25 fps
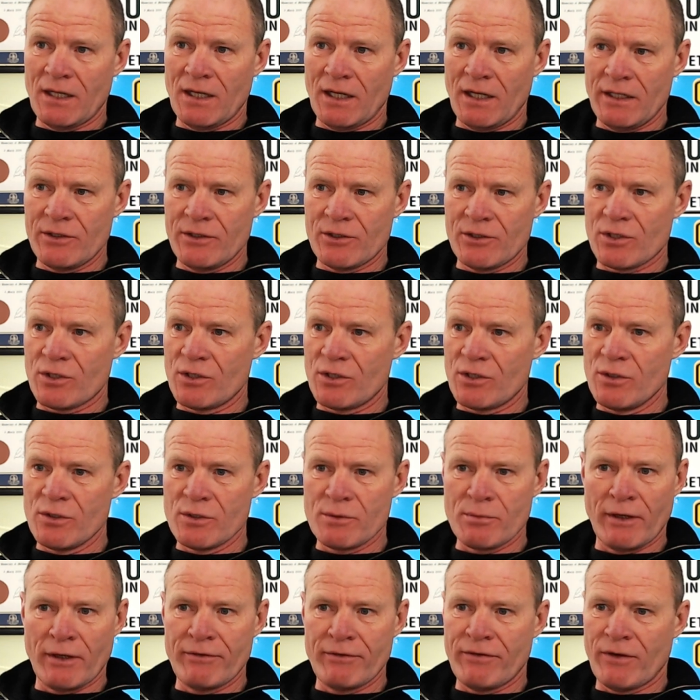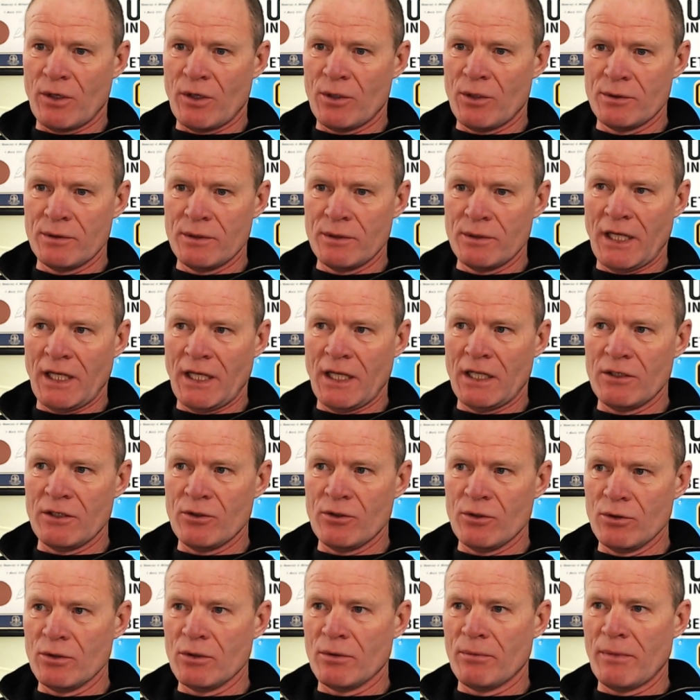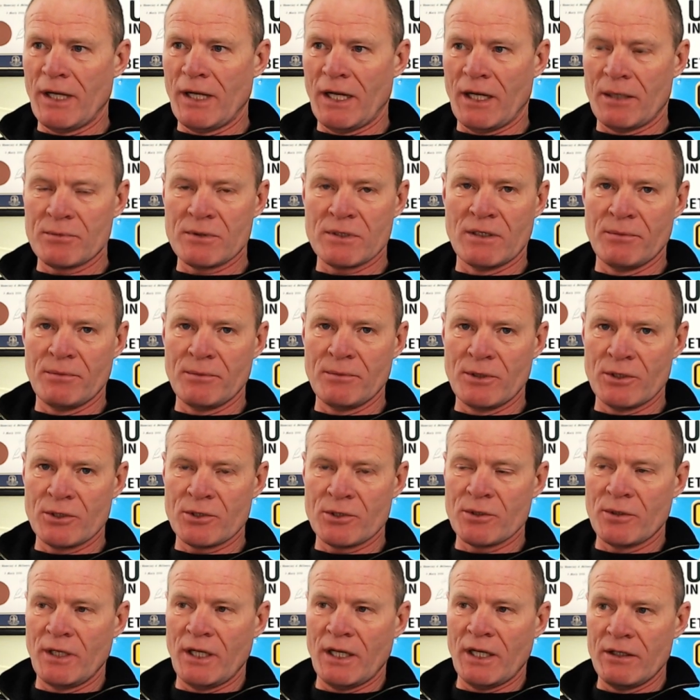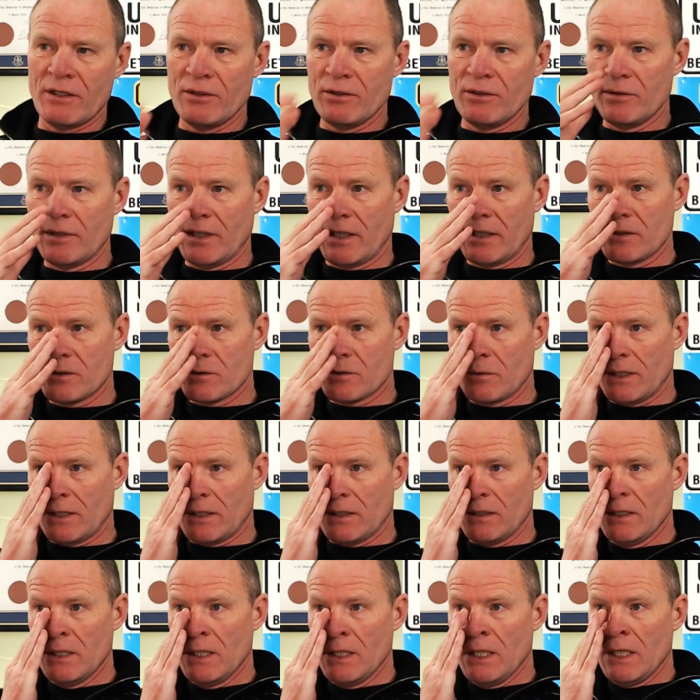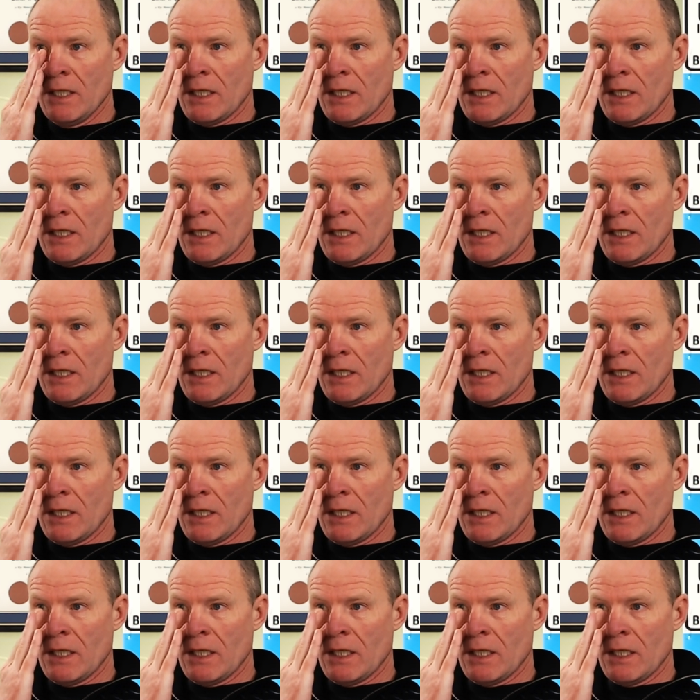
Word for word: I just use my phone and Google Maps, and I'm going to show you how to do that as well.